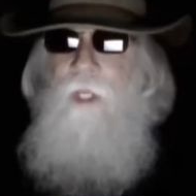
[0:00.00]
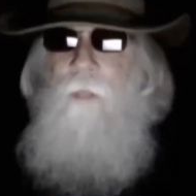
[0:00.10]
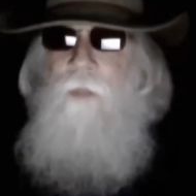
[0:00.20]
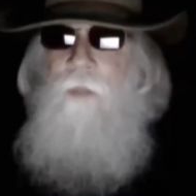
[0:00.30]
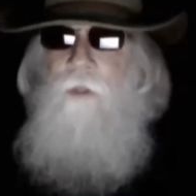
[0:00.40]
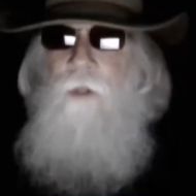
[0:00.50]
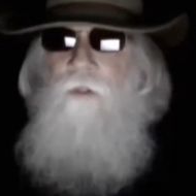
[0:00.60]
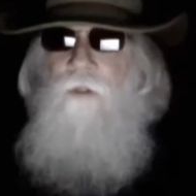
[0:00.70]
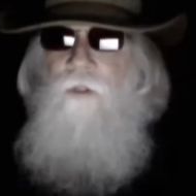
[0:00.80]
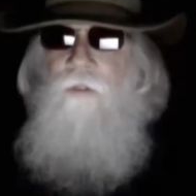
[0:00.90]
But the
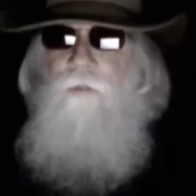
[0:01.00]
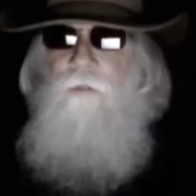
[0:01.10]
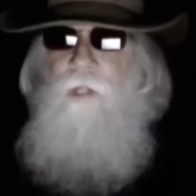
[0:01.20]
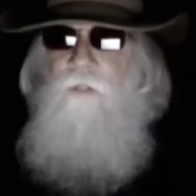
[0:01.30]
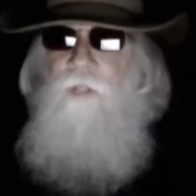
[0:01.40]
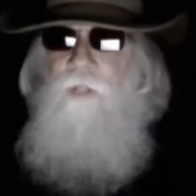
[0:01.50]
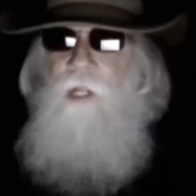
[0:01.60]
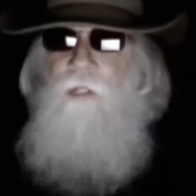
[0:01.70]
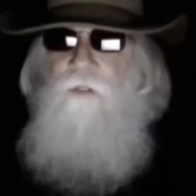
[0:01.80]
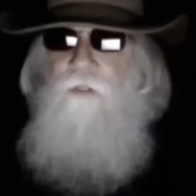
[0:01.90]
notions of flood
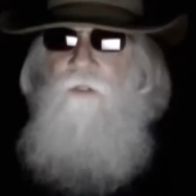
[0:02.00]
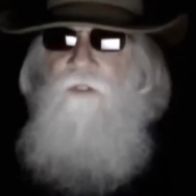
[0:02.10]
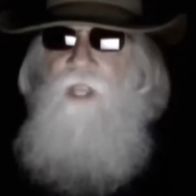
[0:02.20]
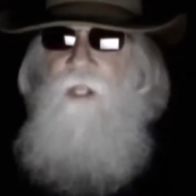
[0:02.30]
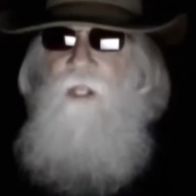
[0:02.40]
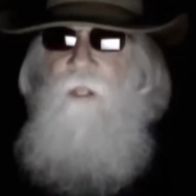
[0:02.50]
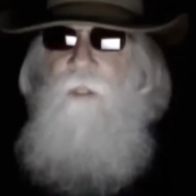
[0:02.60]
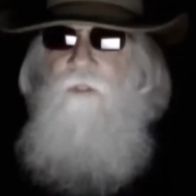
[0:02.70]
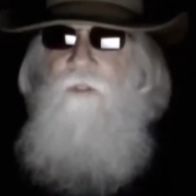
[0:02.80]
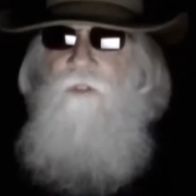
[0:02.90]
geologists cannot
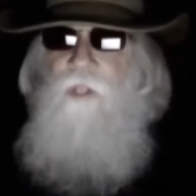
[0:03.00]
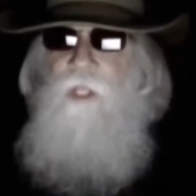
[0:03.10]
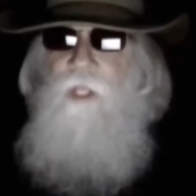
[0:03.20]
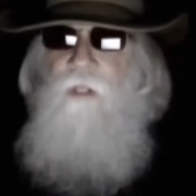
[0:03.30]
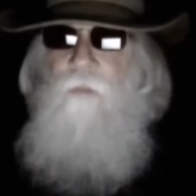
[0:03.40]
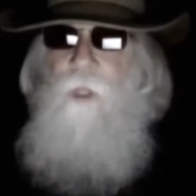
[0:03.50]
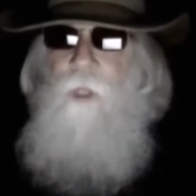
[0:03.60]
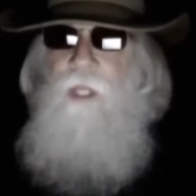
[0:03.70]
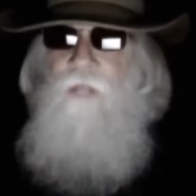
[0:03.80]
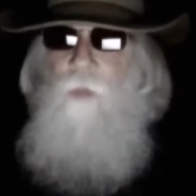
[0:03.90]
be sustained if
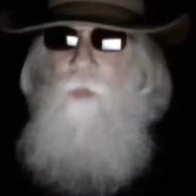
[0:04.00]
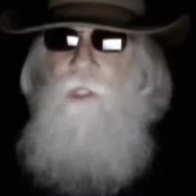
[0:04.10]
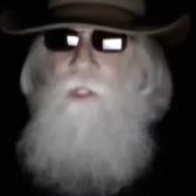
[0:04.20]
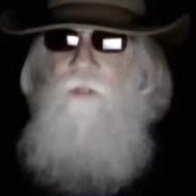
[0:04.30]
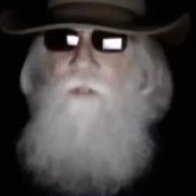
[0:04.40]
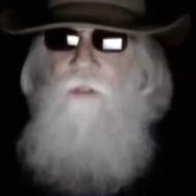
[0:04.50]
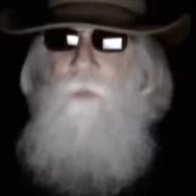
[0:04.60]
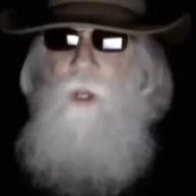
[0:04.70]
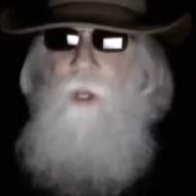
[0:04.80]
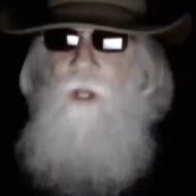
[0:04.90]
one actually looks at the
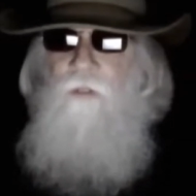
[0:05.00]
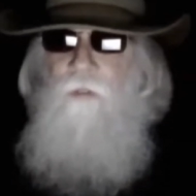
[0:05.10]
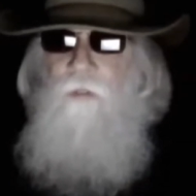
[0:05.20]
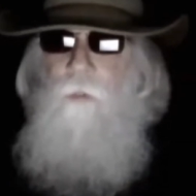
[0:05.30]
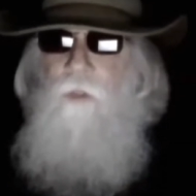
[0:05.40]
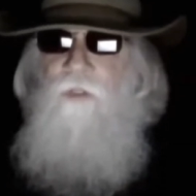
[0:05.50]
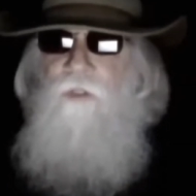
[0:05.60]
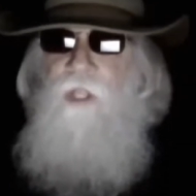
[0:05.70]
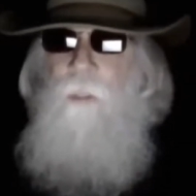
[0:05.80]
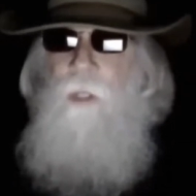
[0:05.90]
rocks, which
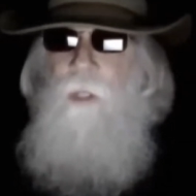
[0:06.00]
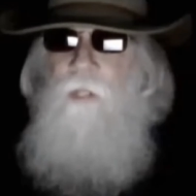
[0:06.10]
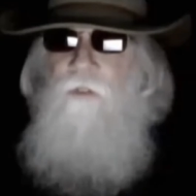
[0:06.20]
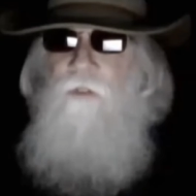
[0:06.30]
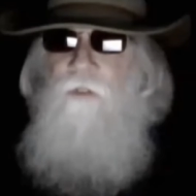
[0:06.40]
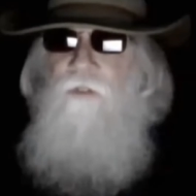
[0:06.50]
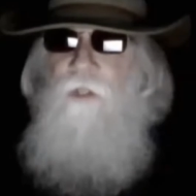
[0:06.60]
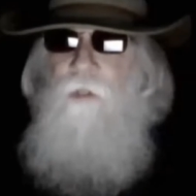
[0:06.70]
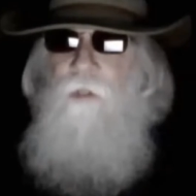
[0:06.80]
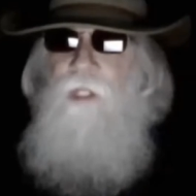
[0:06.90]
said apologists
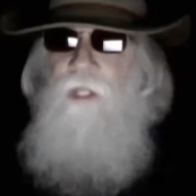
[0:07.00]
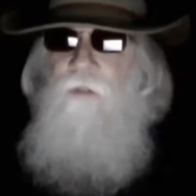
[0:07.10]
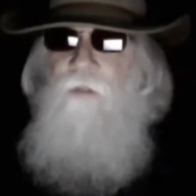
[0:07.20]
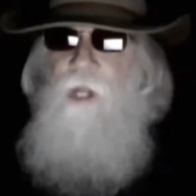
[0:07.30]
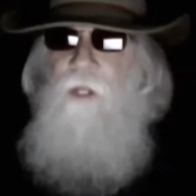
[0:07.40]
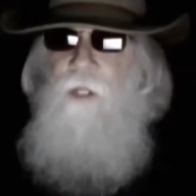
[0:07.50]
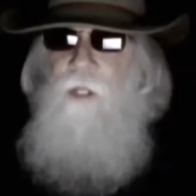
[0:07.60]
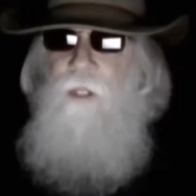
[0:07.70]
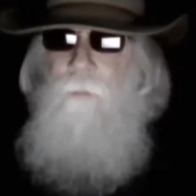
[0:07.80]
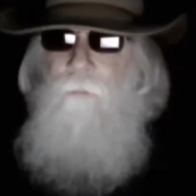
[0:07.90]
generally have not
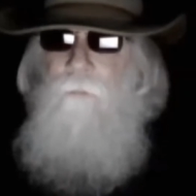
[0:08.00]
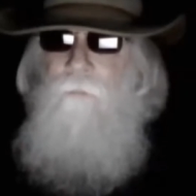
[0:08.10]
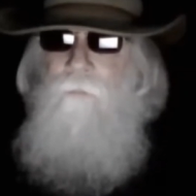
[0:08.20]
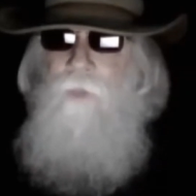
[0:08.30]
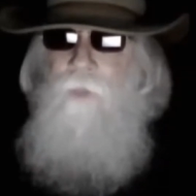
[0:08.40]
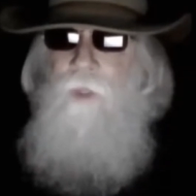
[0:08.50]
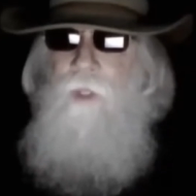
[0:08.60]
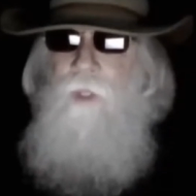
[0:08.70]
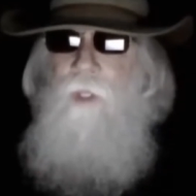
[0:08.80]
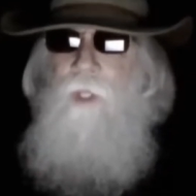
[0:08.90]
done.
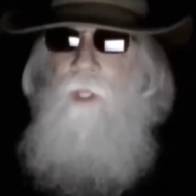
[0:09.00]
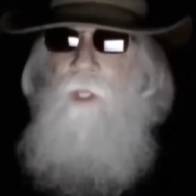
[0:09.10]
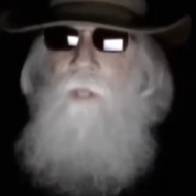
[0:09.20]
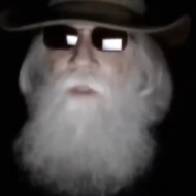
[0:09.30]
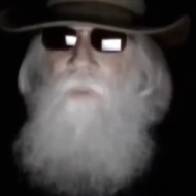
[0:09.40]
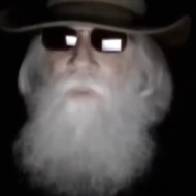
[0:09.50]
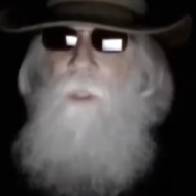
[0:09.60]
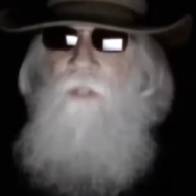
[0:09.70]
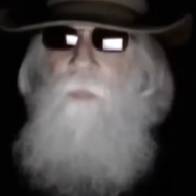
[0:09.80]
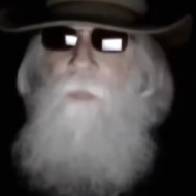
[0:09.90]
This
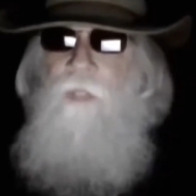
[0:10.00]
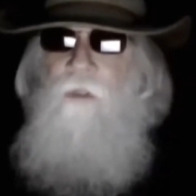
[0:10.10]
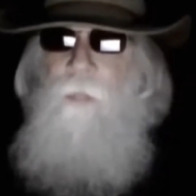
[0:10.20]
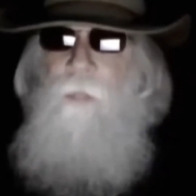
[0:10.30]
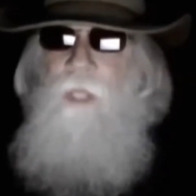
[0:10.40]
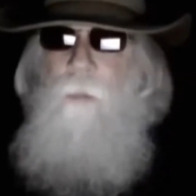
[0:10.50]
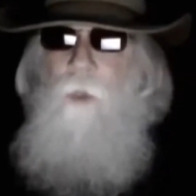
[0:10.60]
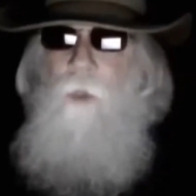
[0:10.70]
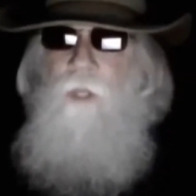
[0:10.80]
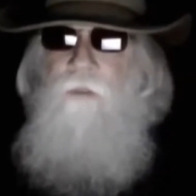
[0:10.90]
brings me to the main
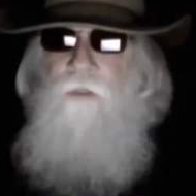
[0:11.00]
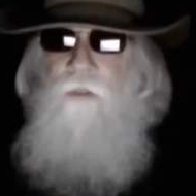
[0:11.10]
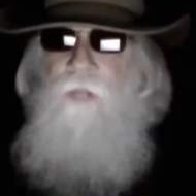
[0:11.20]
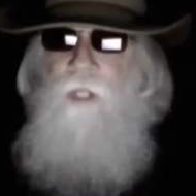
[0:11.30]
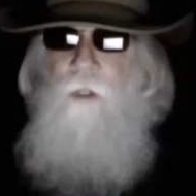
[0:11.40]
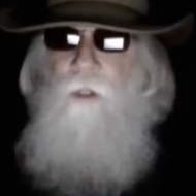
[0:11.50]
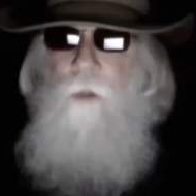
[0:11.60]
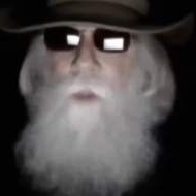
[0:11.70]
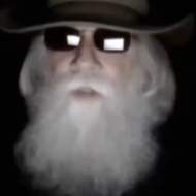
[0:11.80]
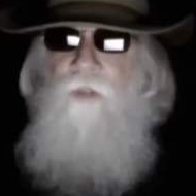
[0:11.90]
point of this video,
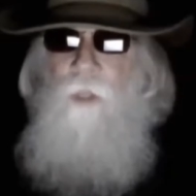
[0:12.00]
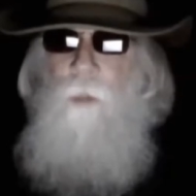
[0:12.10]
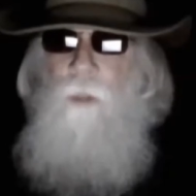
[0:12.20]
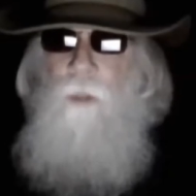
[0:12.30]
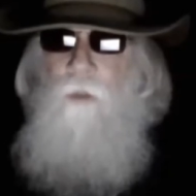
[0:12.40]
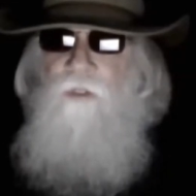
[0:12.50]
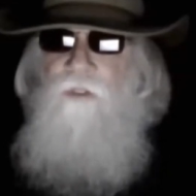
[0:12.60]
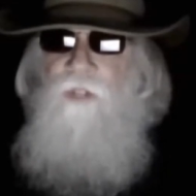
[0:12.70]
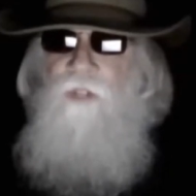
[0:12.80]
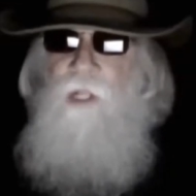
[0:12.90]
which I will pose as
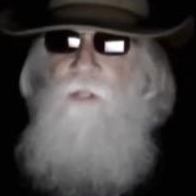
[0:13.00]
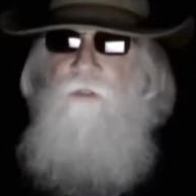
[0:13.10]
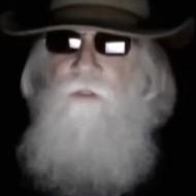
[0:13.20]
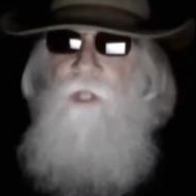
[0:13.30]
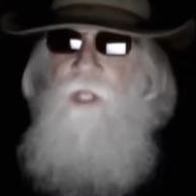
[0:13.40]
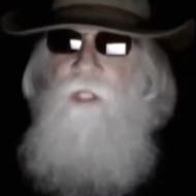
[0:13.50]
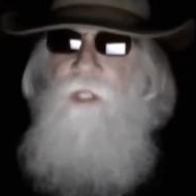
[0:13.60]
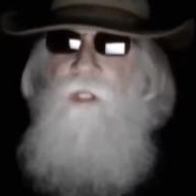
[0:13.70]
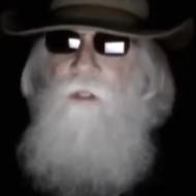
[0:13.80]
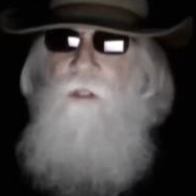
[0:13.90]
a challenge to any
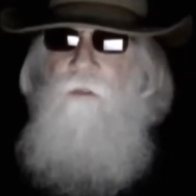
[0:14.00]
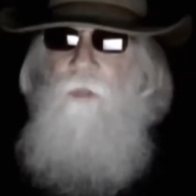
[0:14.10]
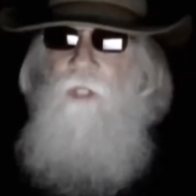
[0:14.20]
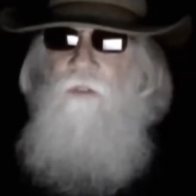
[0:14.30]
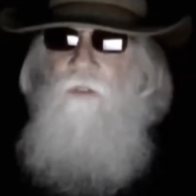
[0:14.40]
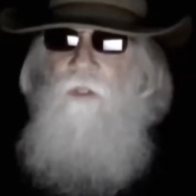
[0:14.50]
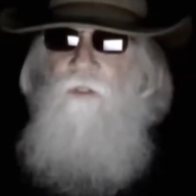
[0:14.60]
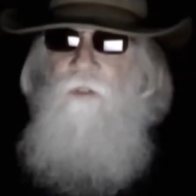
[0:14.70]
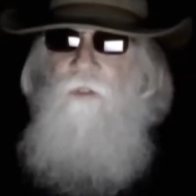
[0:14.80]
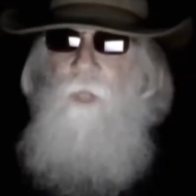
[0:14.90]
young Earth
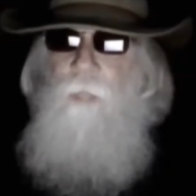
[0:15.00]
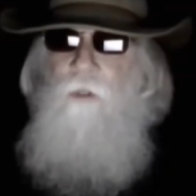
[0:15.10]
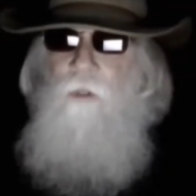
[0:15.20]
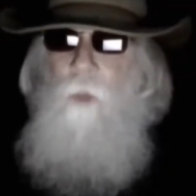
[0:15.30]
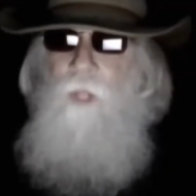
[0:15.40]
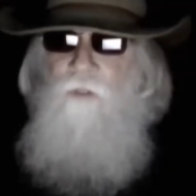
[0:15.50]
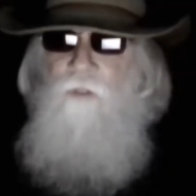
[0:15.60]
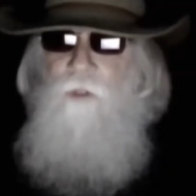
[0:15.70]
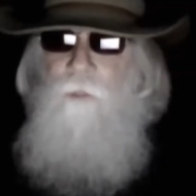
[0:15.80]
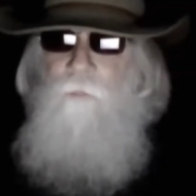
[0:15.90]
creationists who happen to watch it.